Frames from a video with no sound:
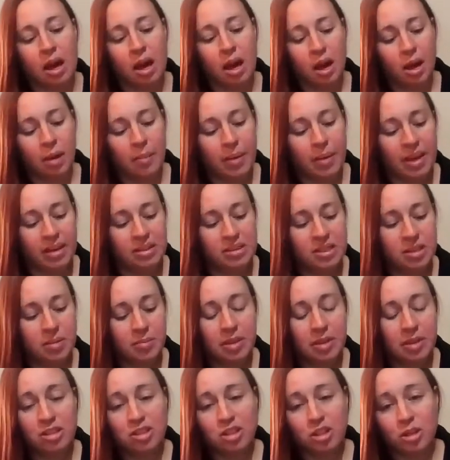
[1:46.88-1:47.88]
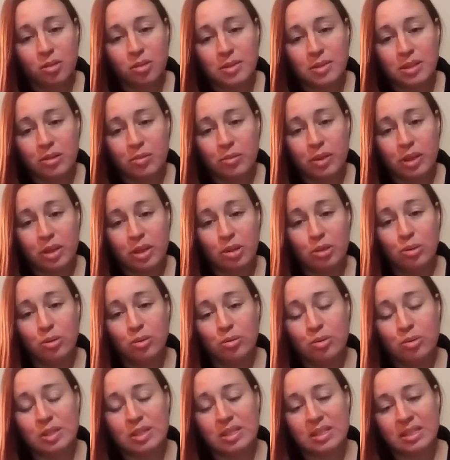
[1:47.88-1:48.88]
And some of the terms that we
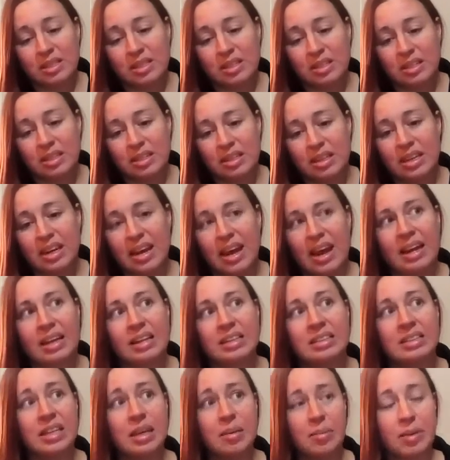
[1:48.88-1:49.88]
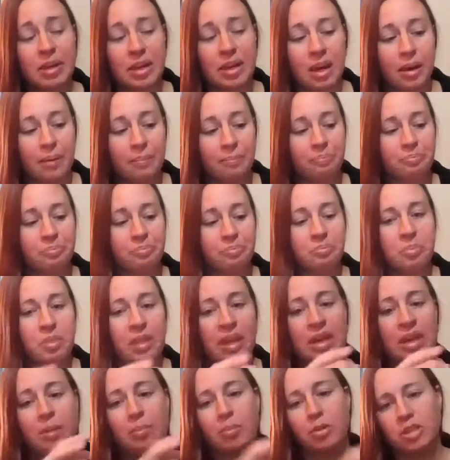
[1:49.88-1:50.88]
use in academia
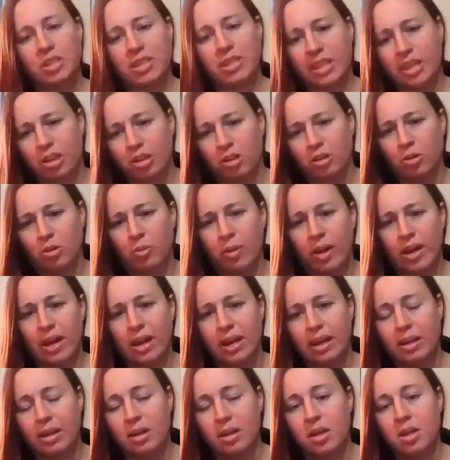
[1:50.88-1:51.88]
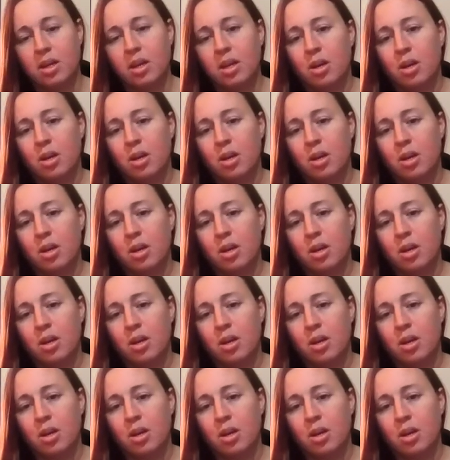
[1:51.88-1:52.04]
in a particular way,